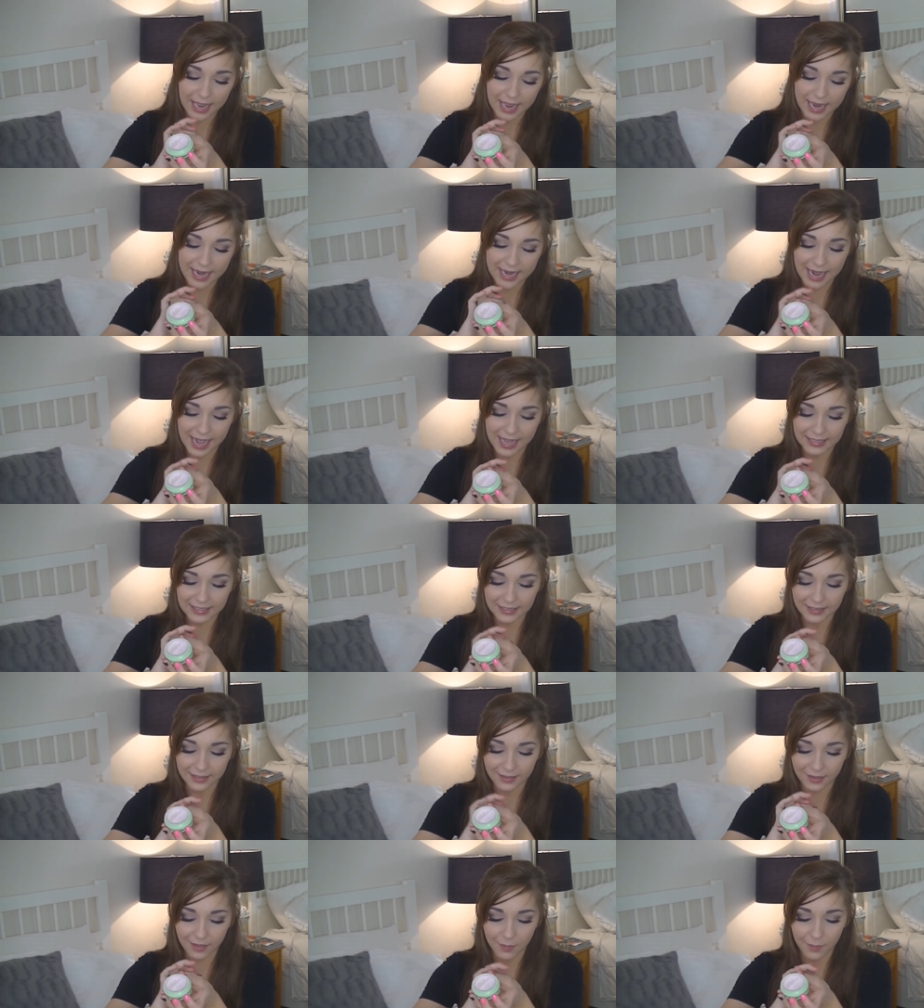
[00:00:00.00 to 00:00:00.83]
It has
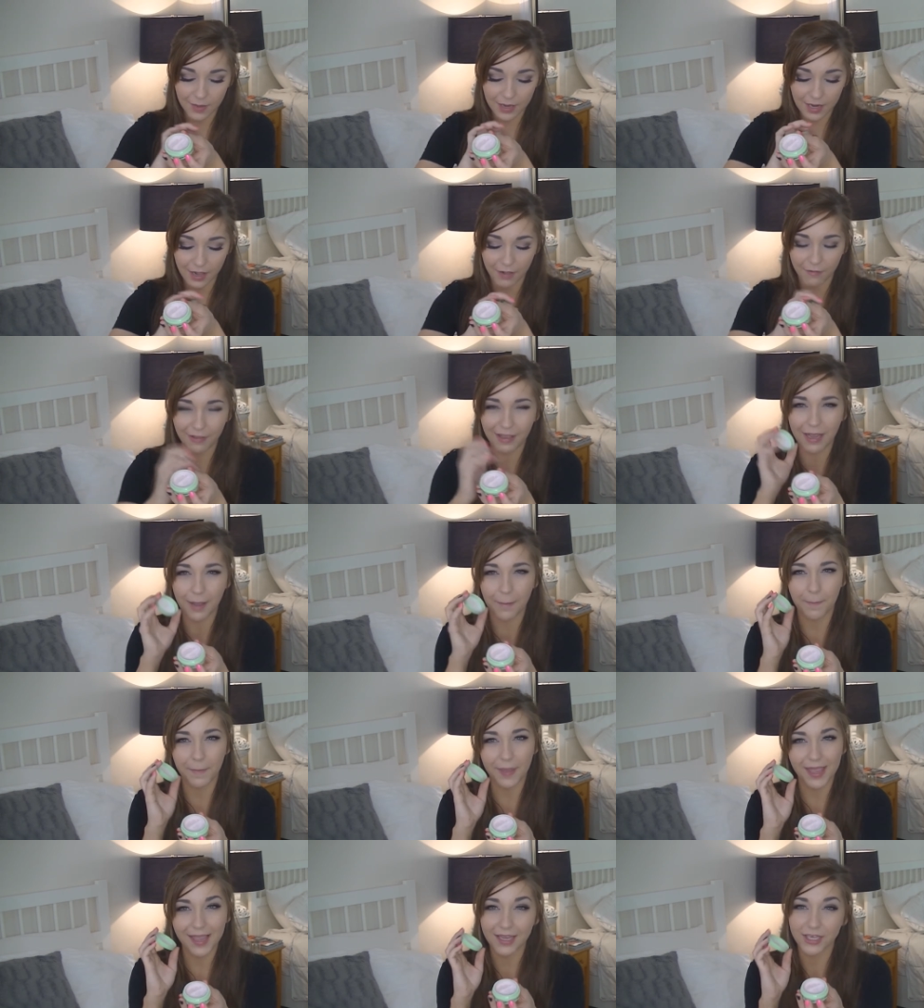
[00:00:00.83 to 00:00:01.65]
a little bit of like
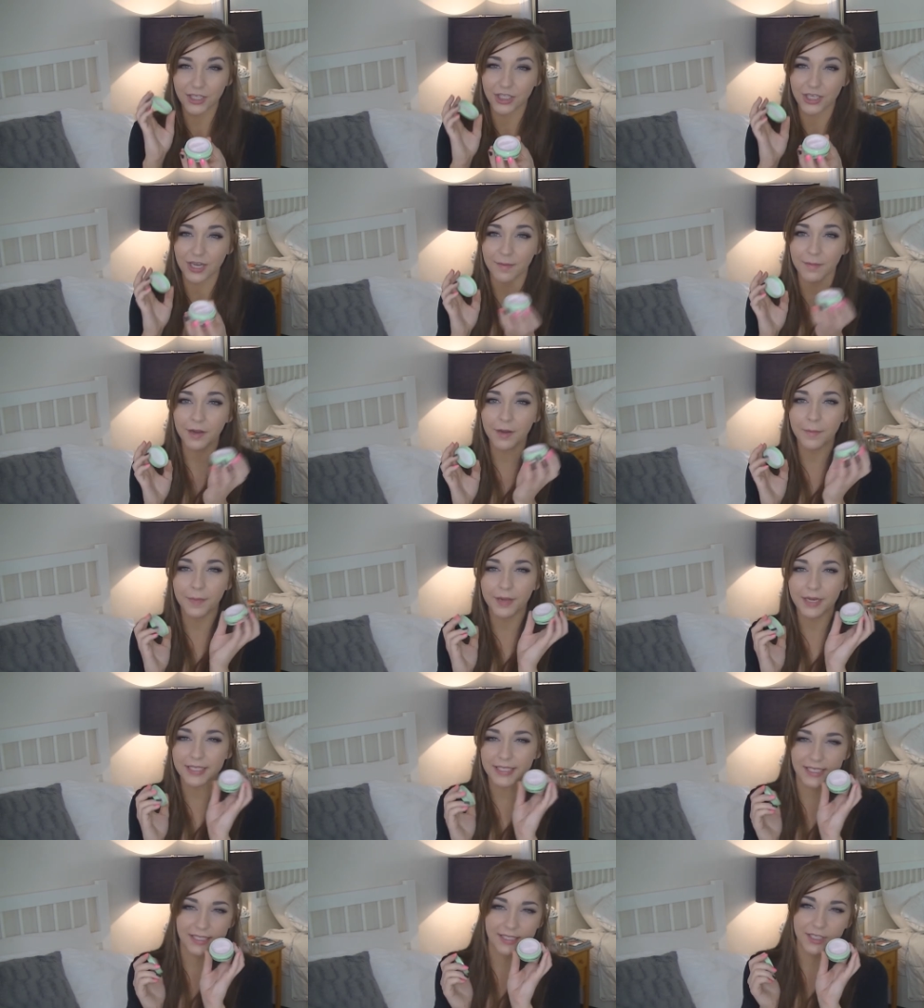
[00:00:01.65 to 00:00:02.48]
a pink shimmer,
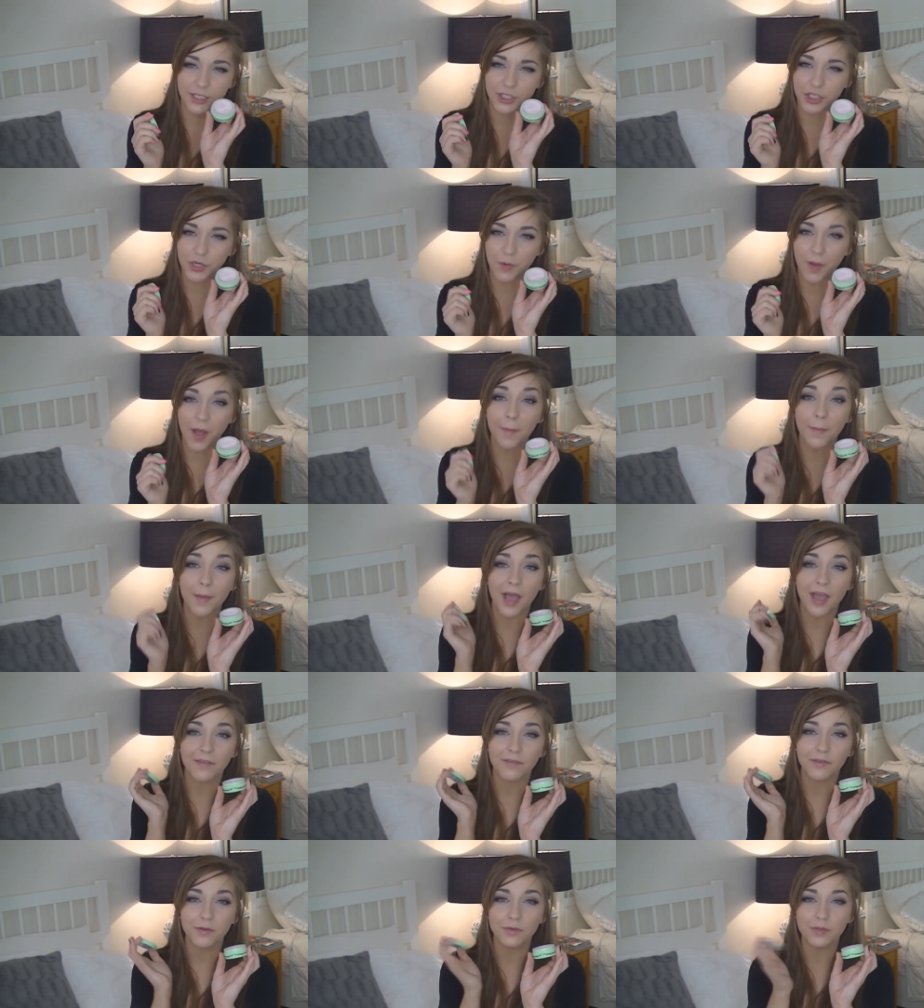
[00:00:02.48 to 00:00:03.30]
but it doesn't show up.
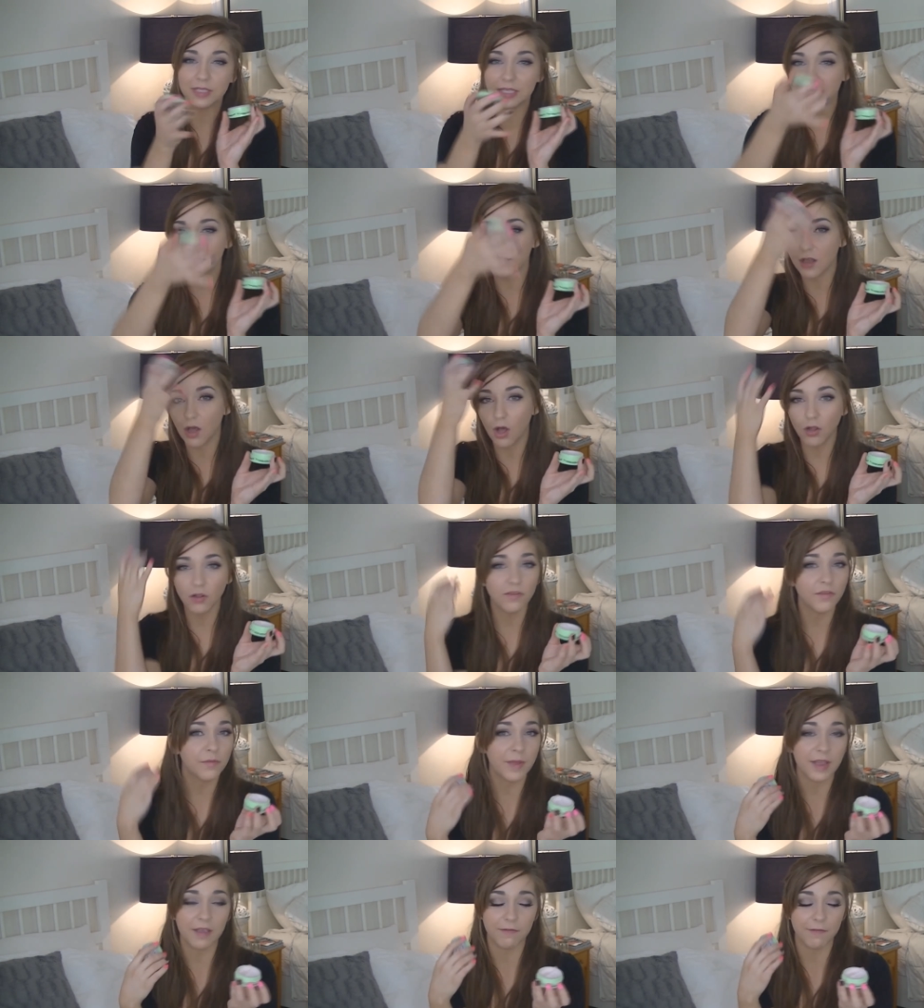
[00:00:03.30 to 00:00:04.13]
I've used this all
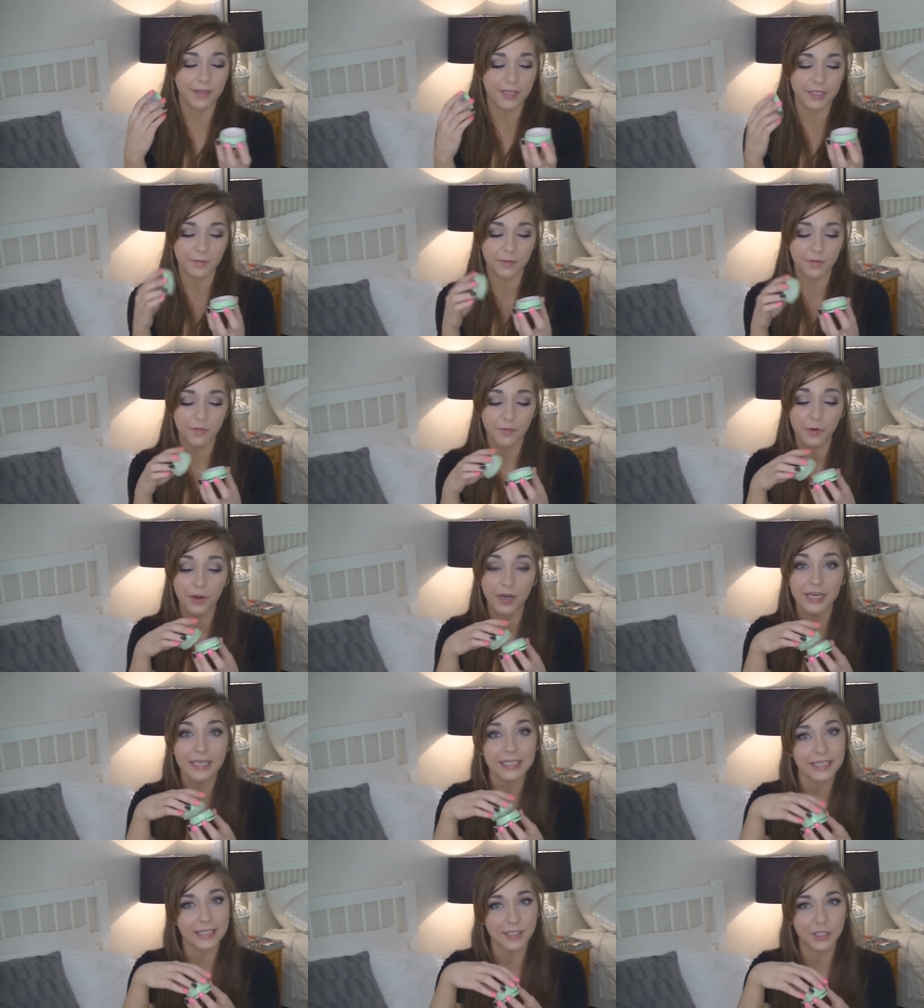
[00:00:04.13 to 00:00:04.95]
over my face before
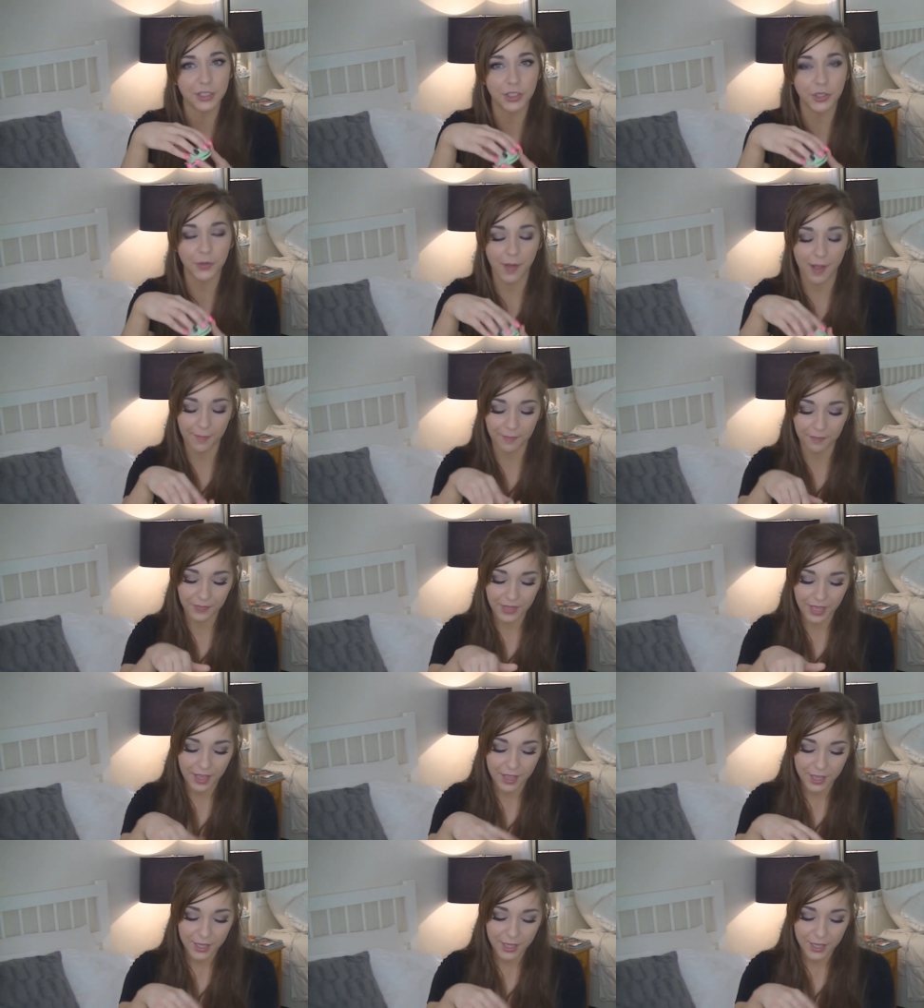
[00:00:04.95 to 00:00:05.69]
and it doesn't show up.